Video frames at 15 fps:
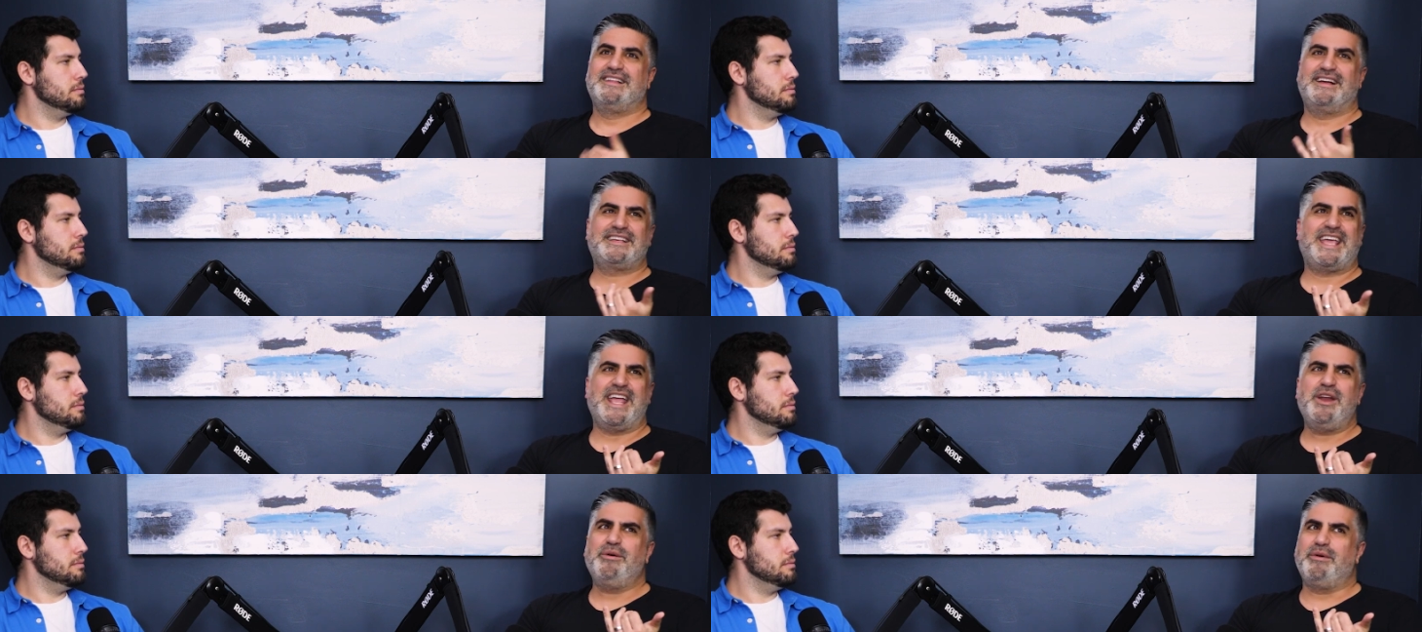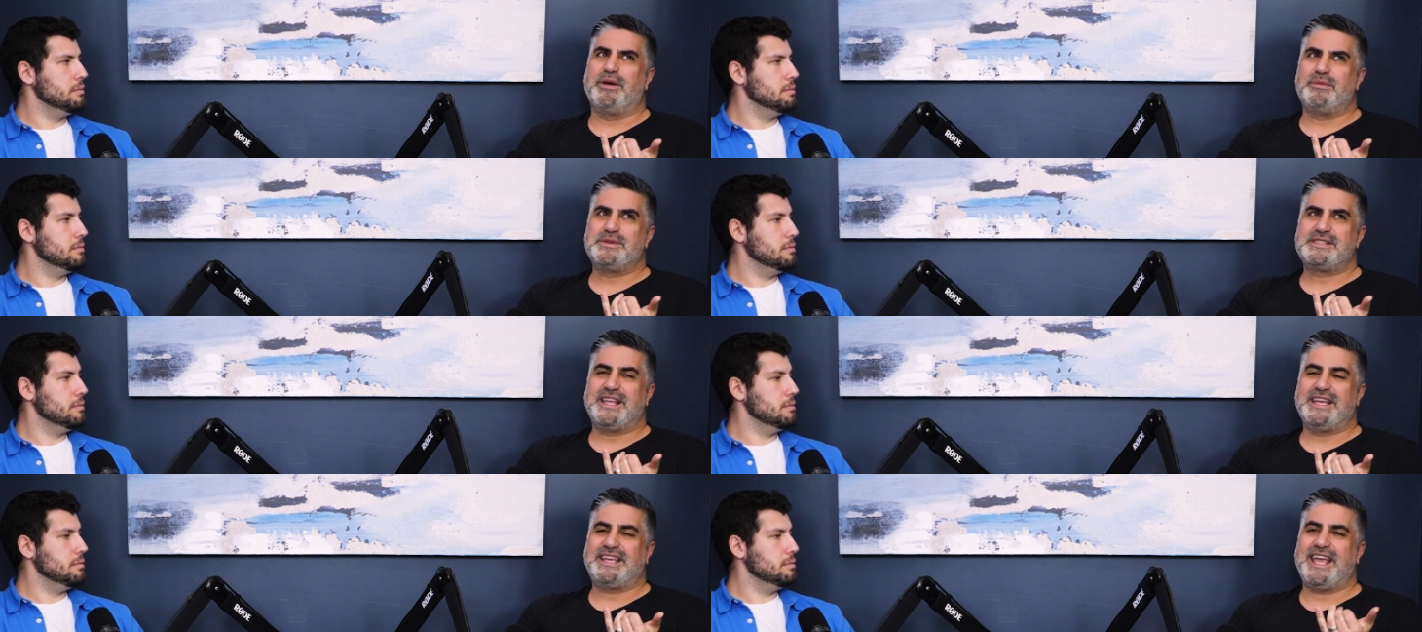Speaker 1: a caterer
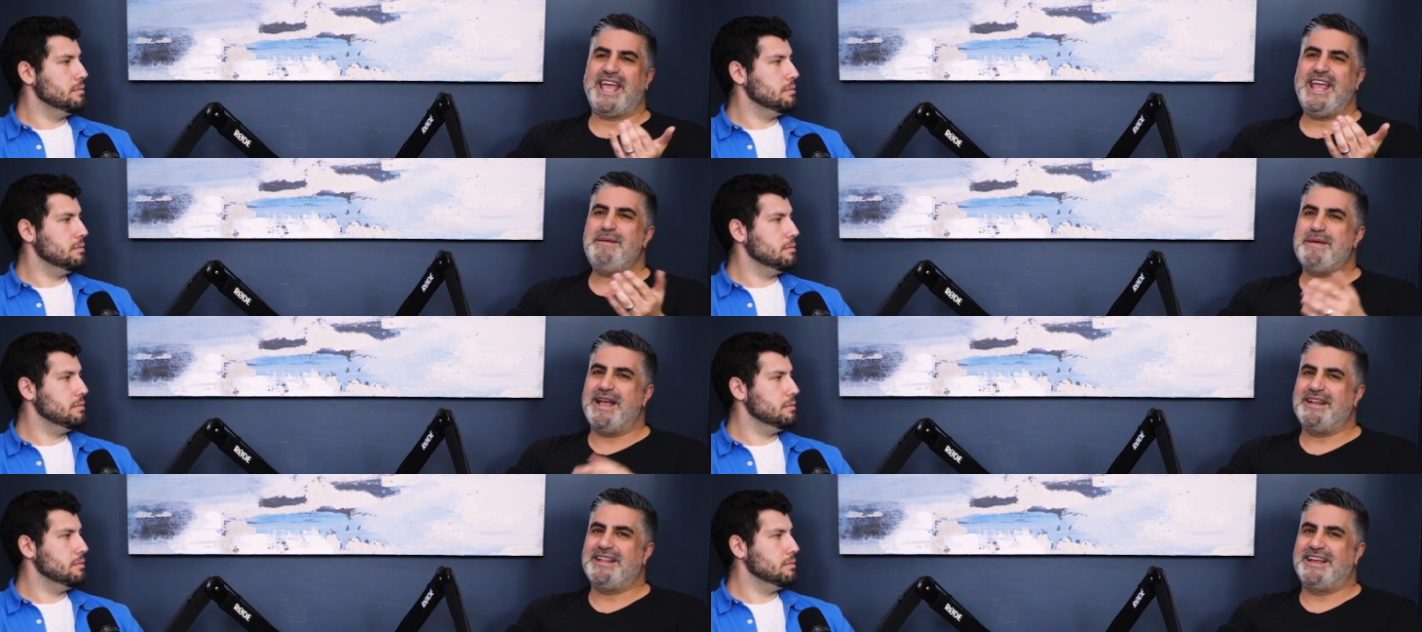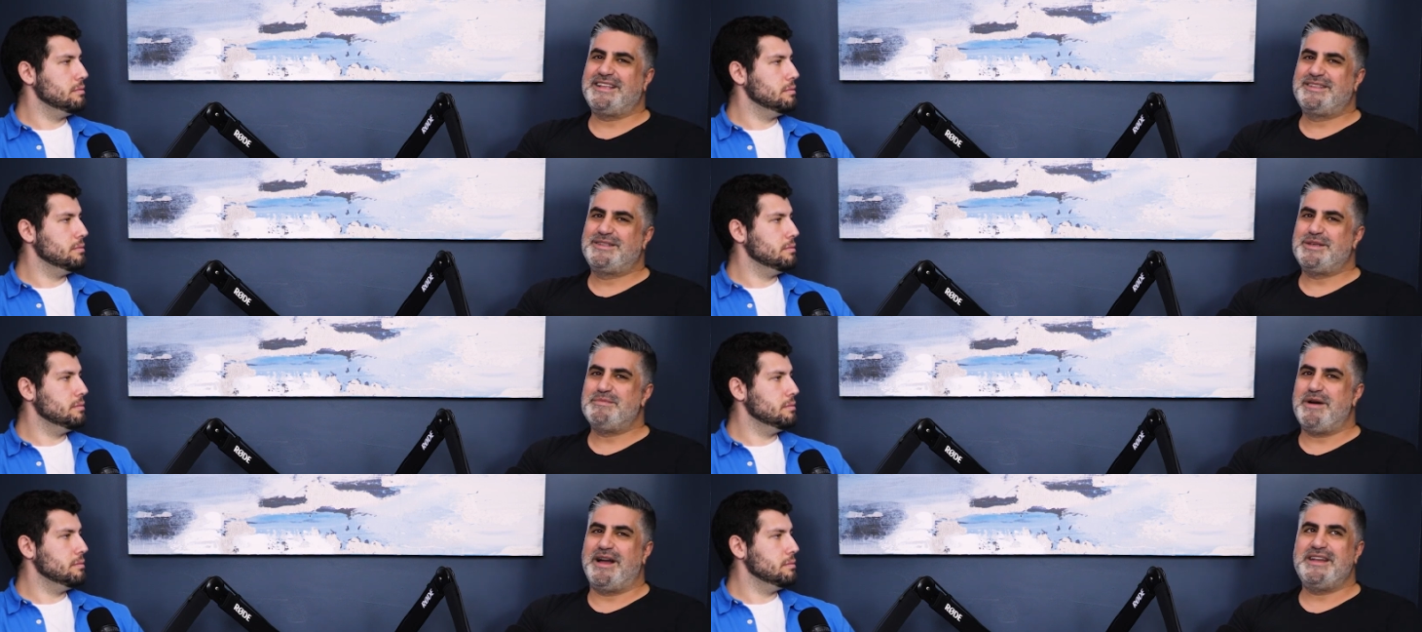was like, hey man, like,
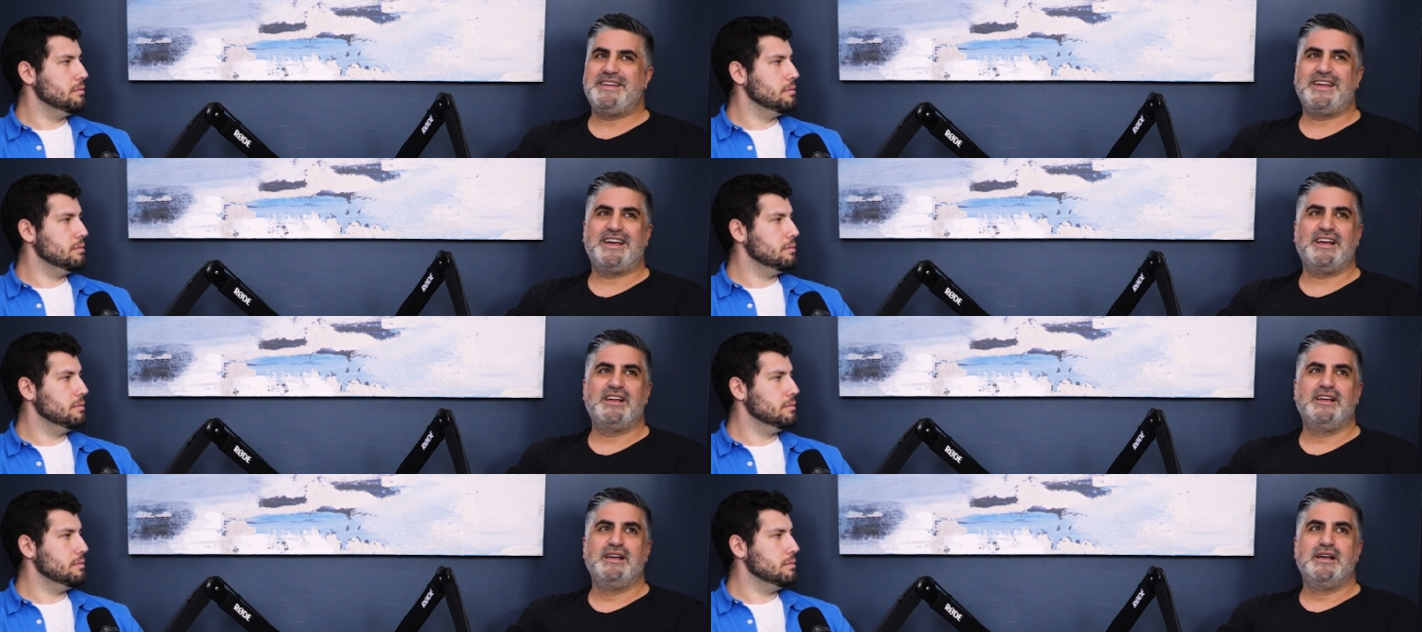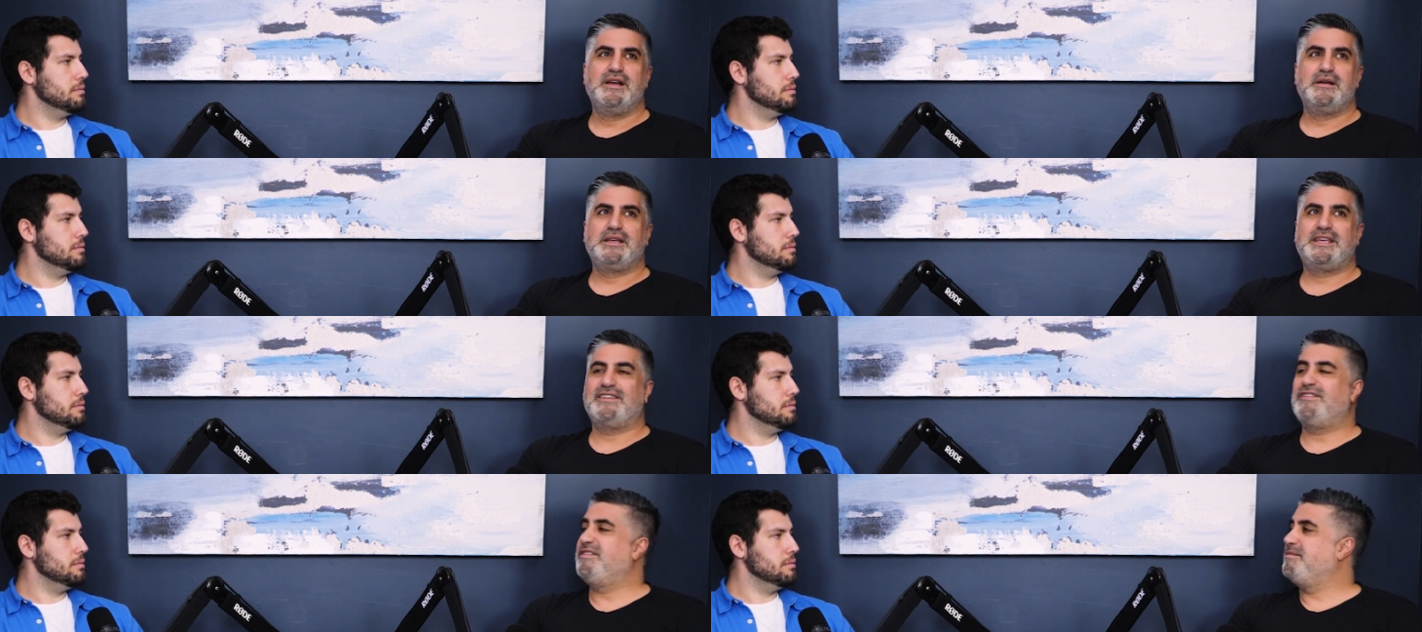do you mind uh,
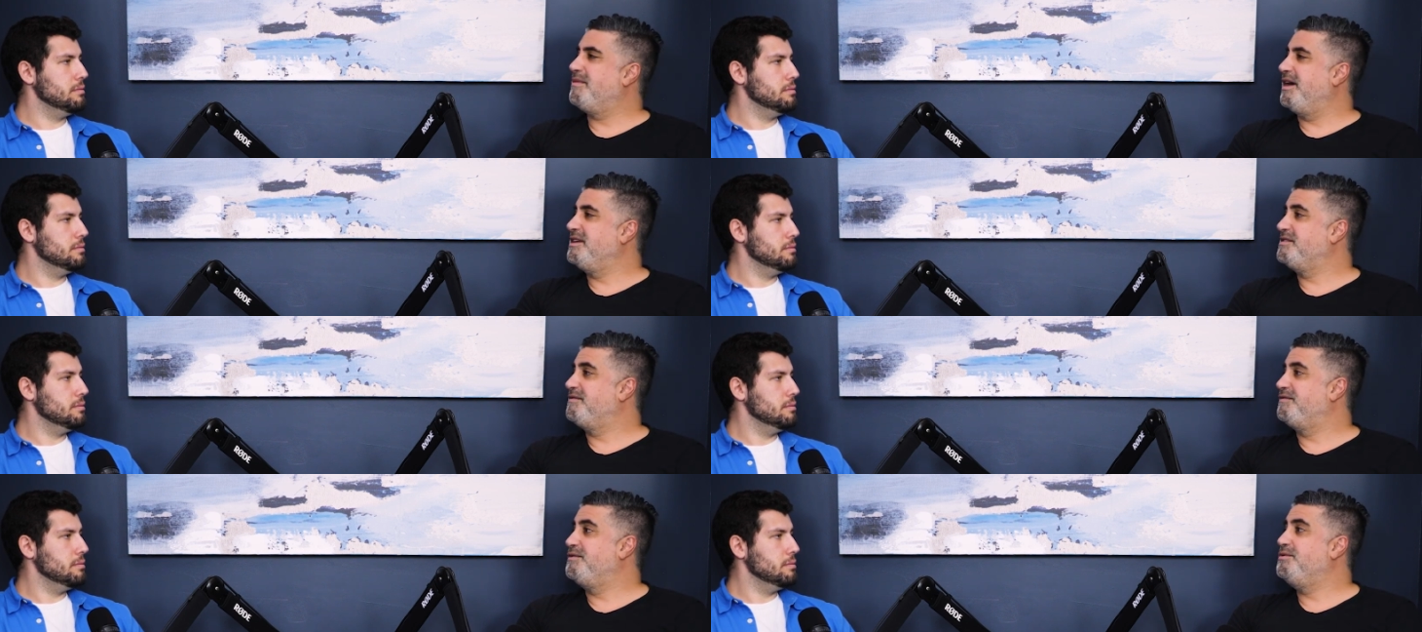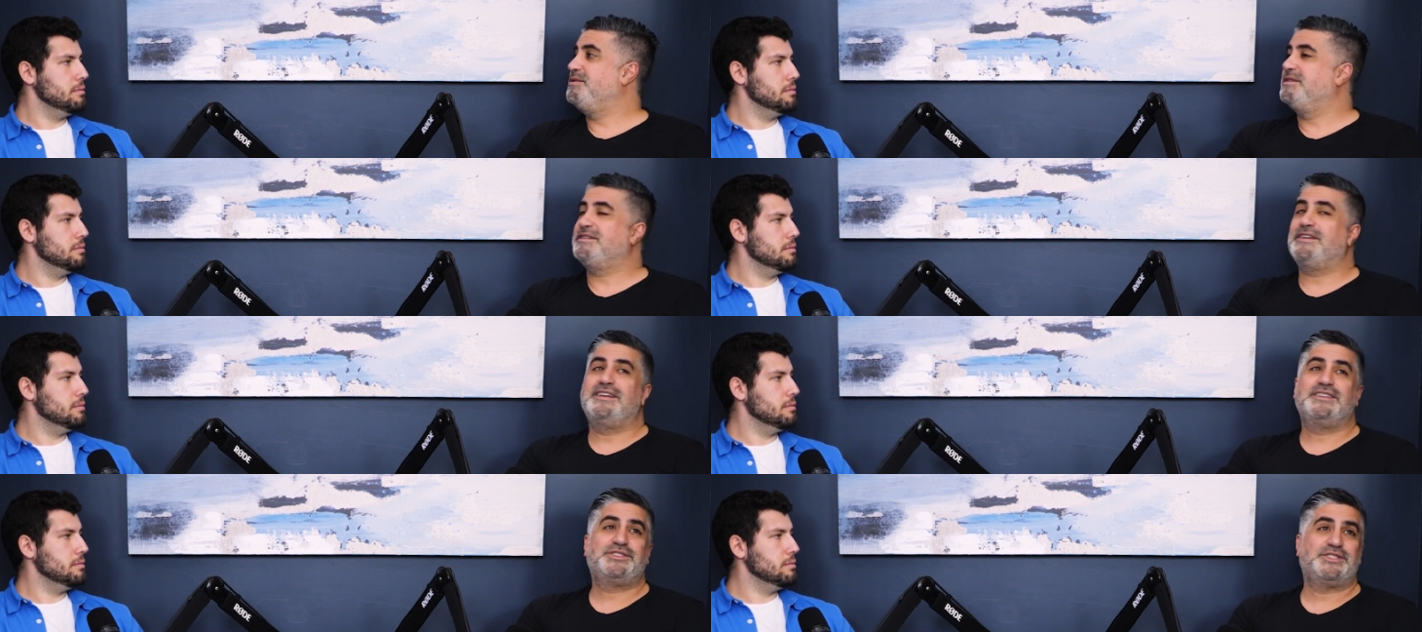giving my food
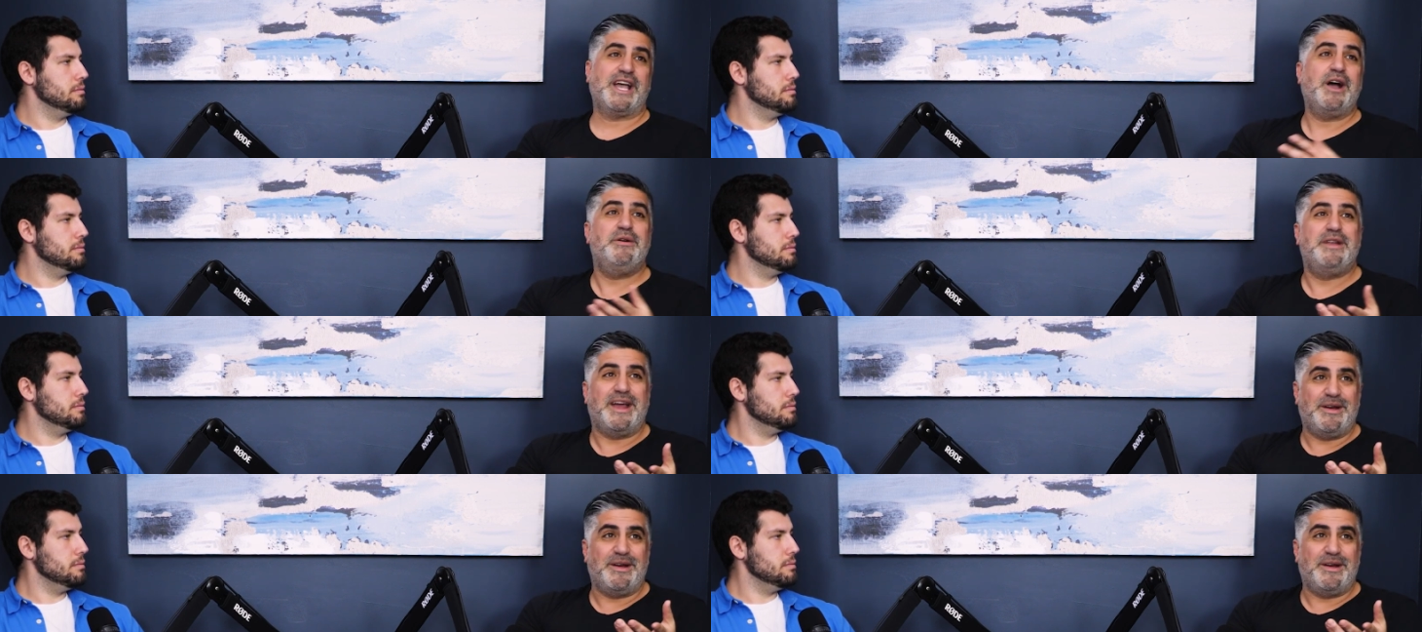a, a shout